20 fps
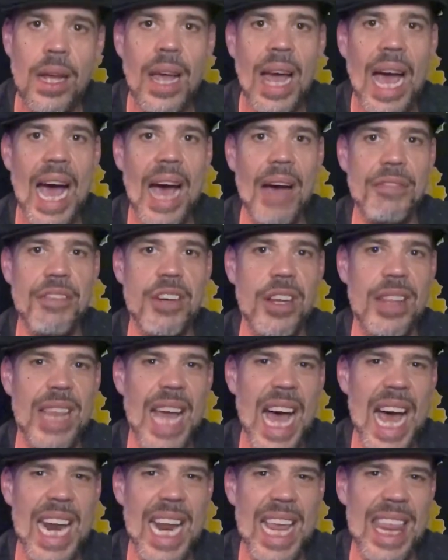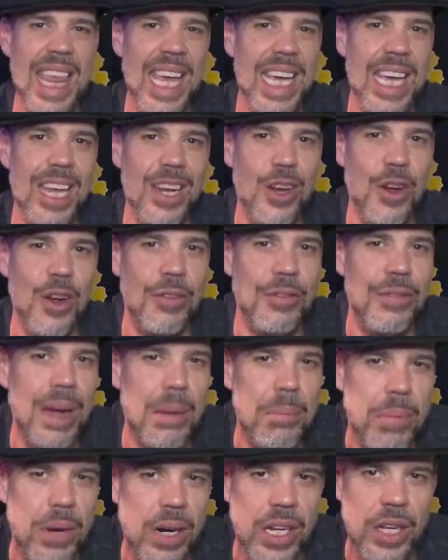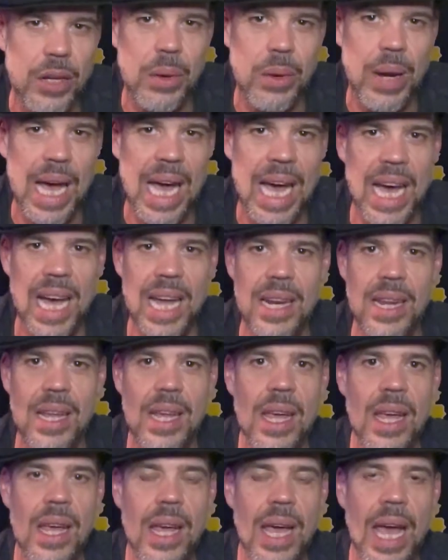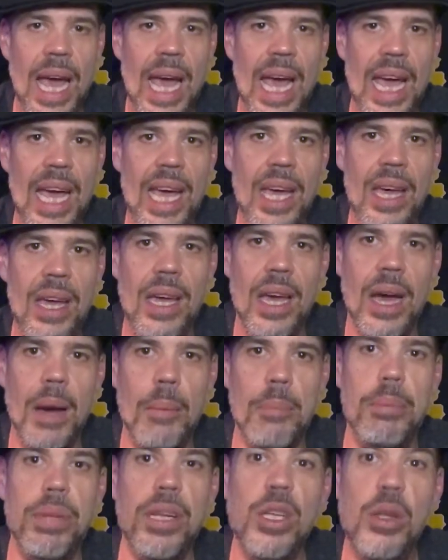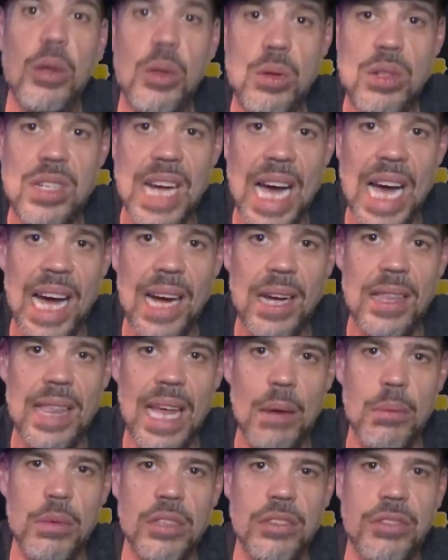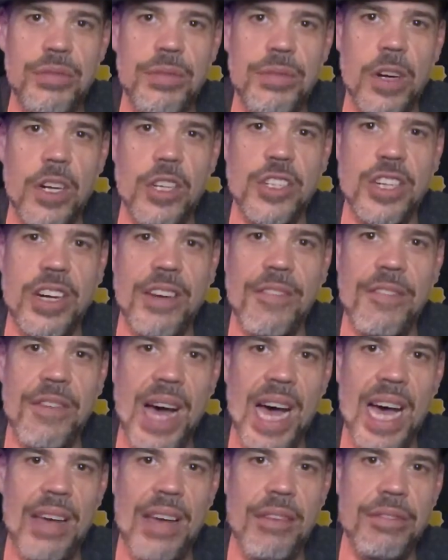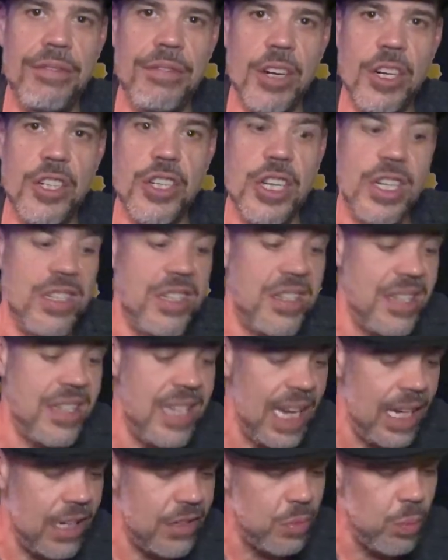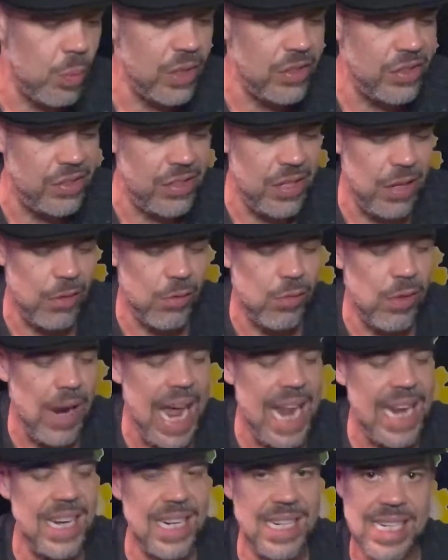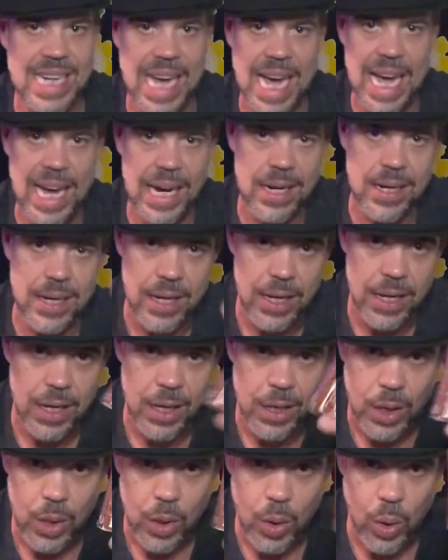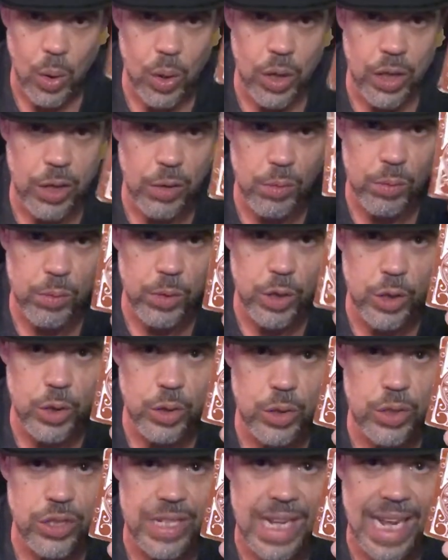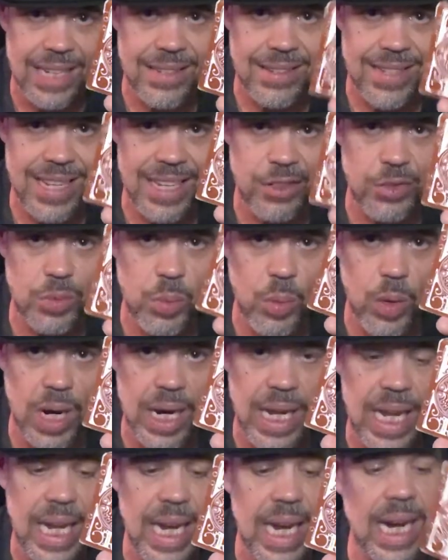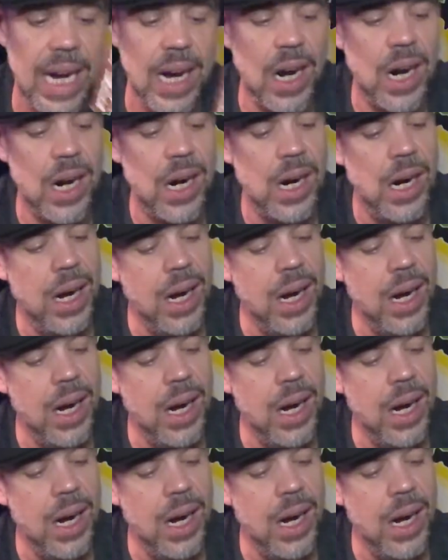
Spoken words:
After that, I think in November, you had a blue deck. That was version 5. Version 6 was the red deck, or the rouge. That's this one here.